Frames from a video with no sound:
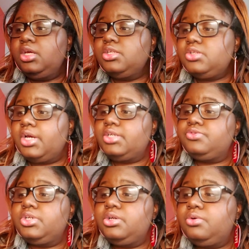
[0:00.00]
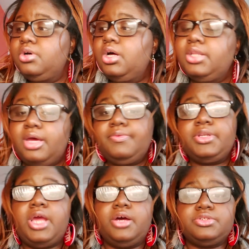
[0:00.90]
So I can drink
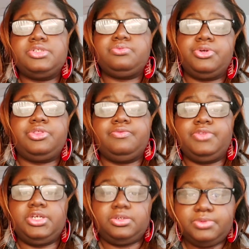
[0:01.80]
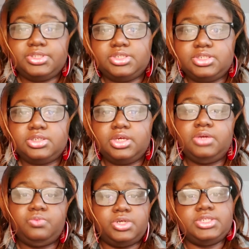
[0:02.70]
11 ounces worth of liquids
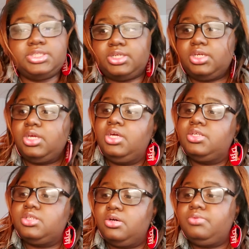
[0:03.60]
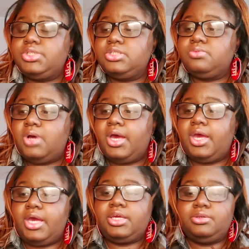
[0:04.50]
in one sitting. So, which is
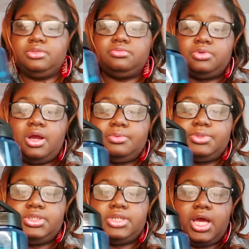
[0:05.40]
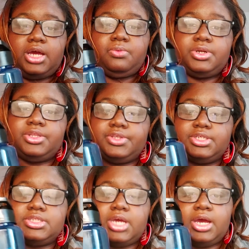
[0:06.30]
why I can probably knock one of
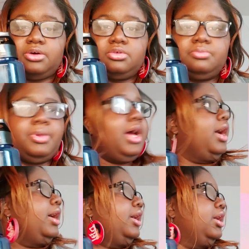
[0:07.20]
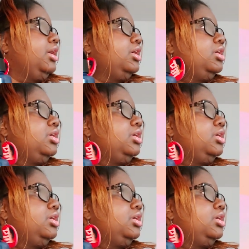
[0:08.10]
these out by,